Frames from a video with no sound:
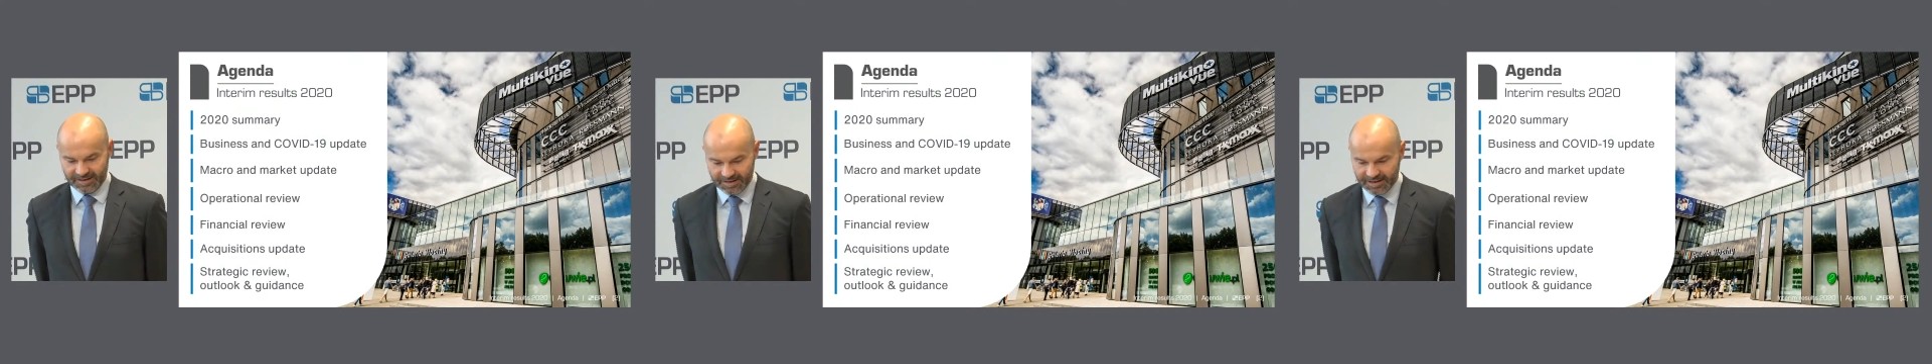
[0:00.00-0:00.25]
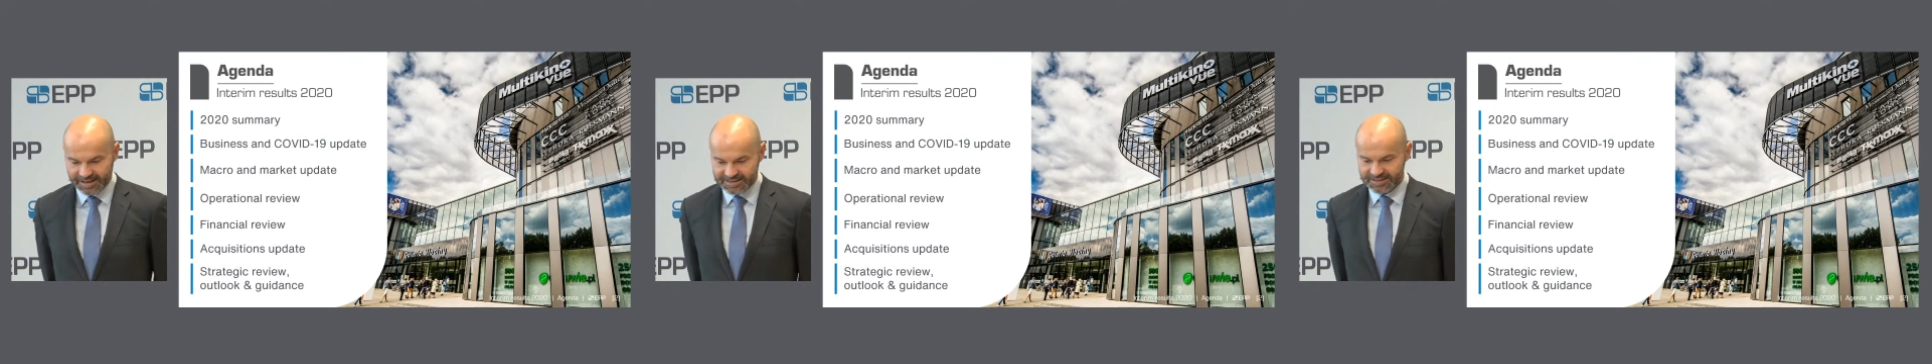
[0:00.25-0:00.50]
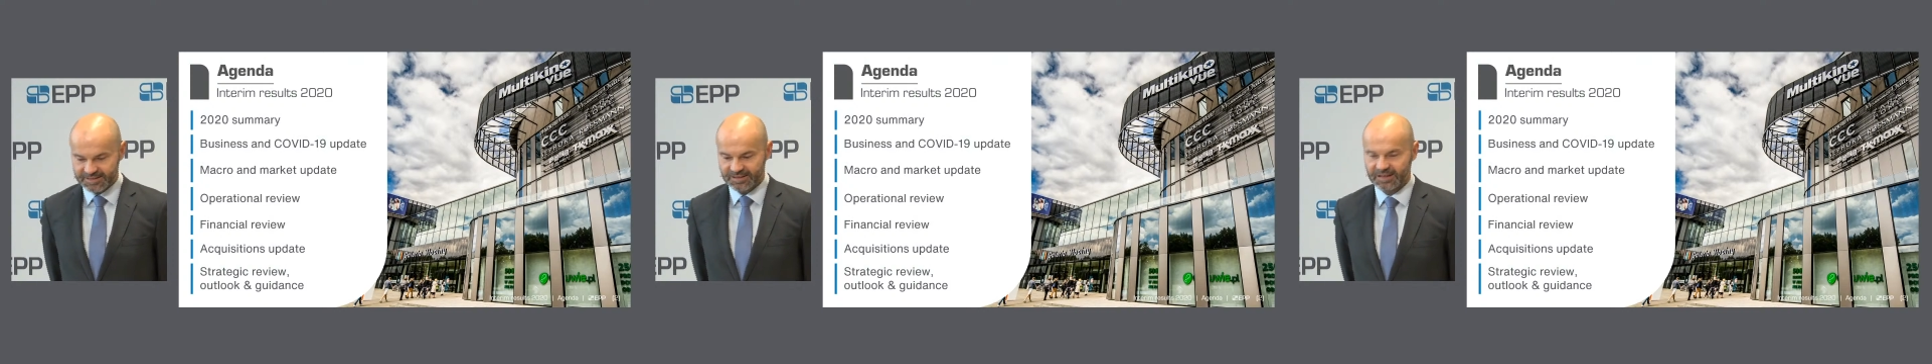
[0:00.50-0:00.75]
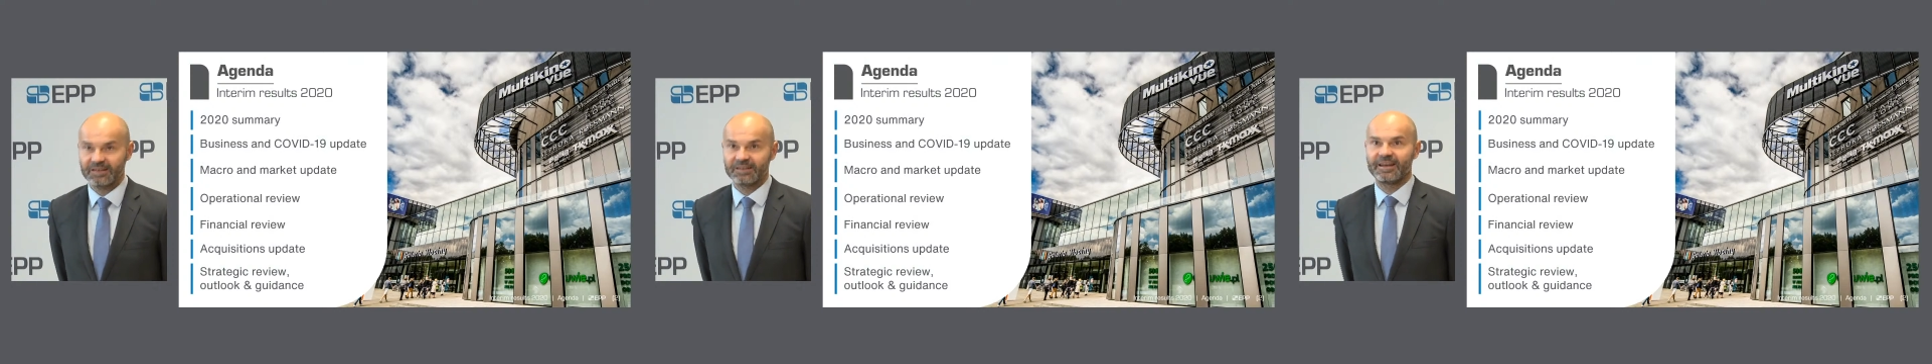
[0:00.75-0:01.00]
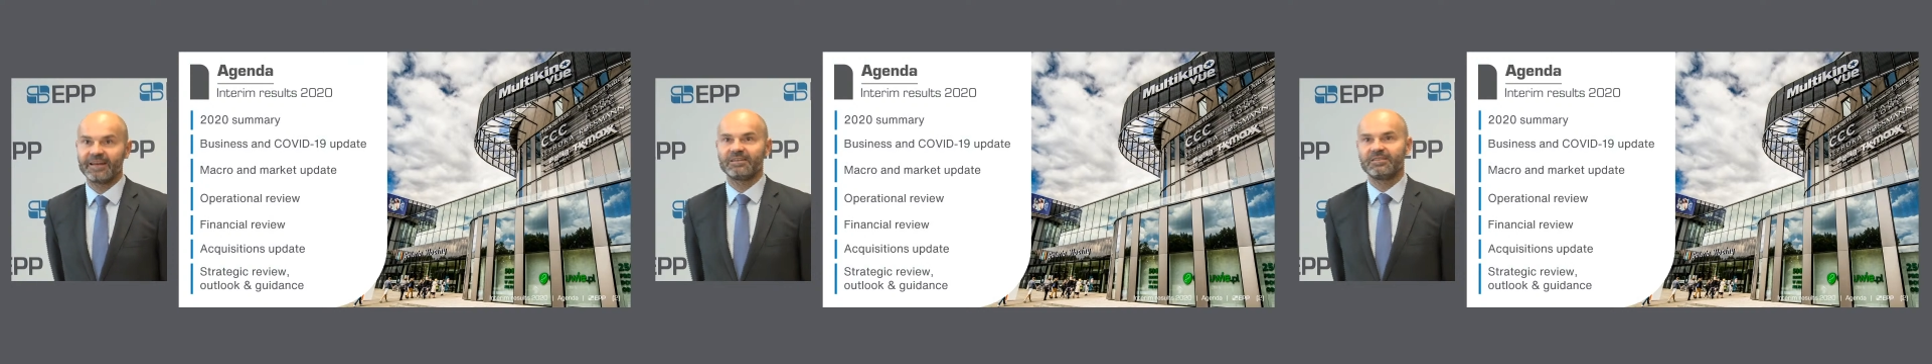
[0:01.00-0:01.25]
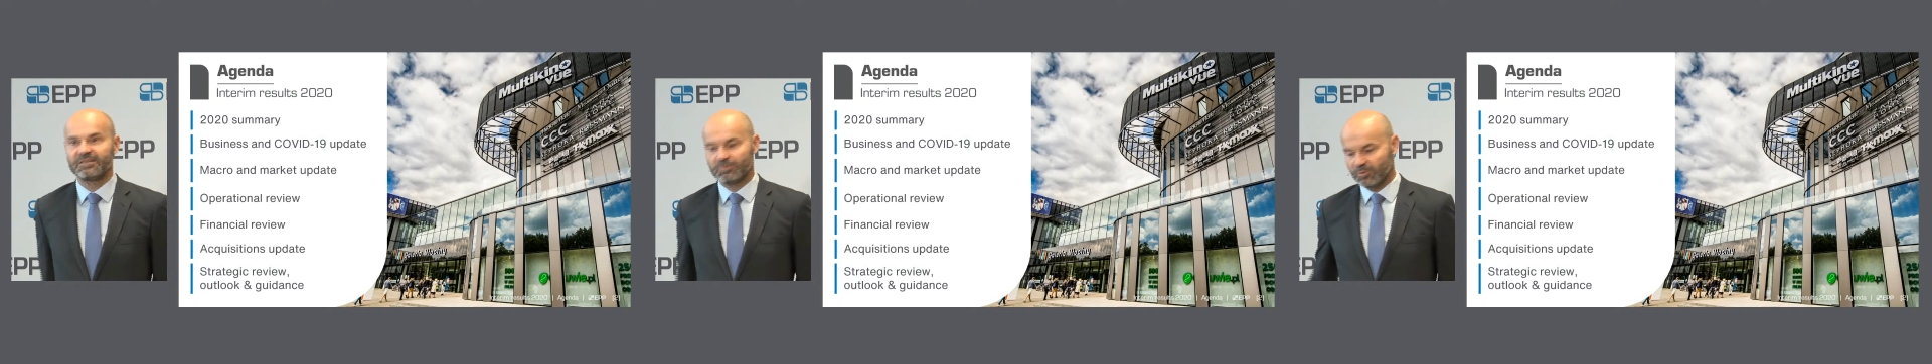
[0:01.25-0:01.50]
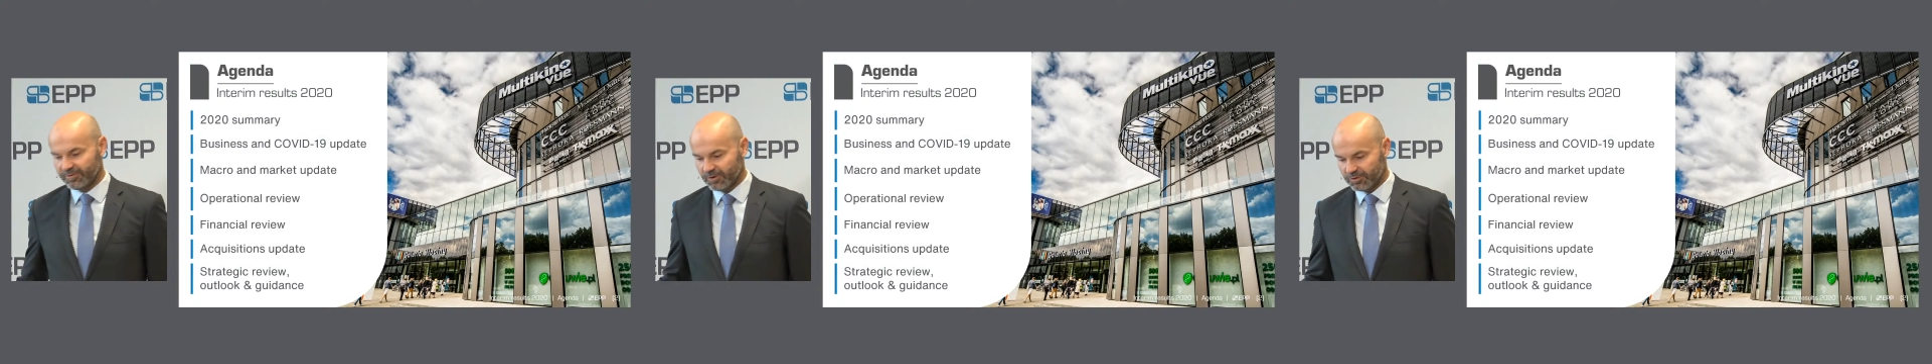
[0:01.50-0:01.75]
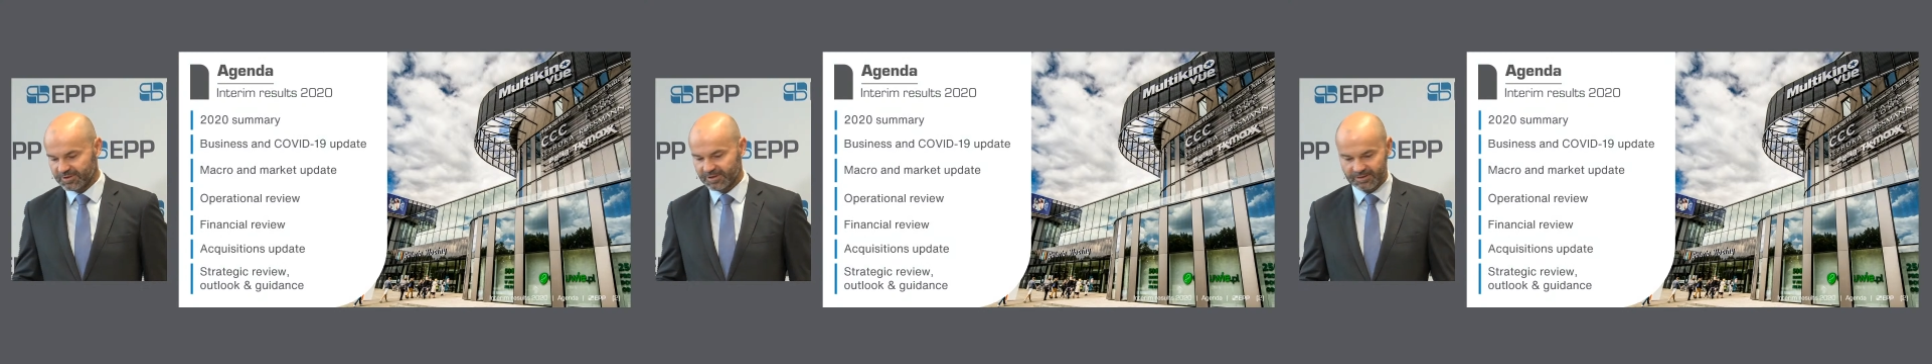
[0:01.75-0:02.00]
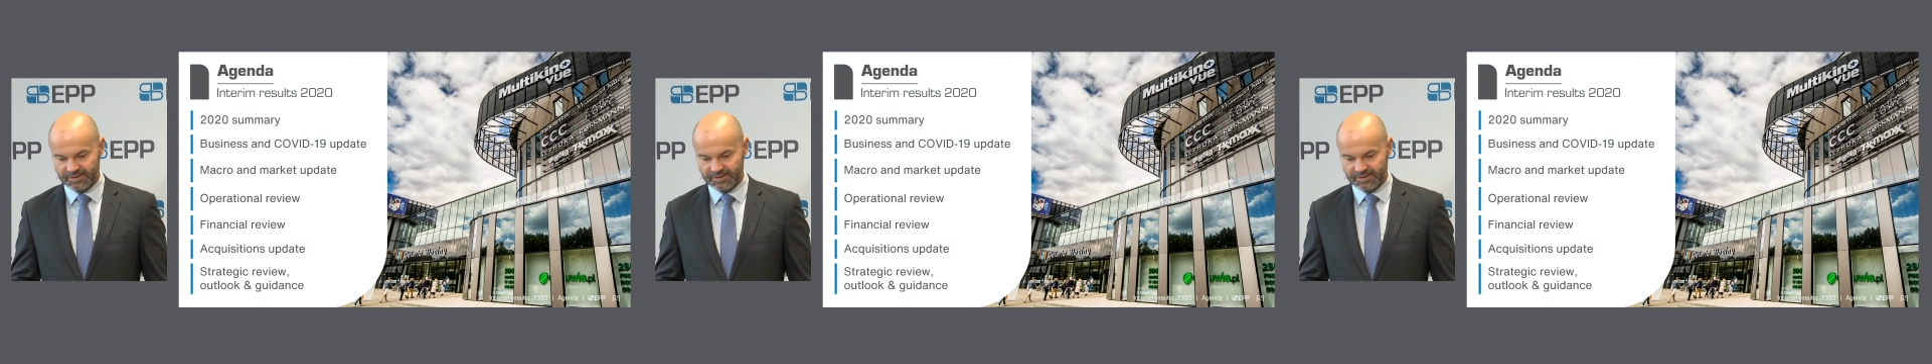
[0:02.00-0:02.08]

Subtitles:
Let's then move on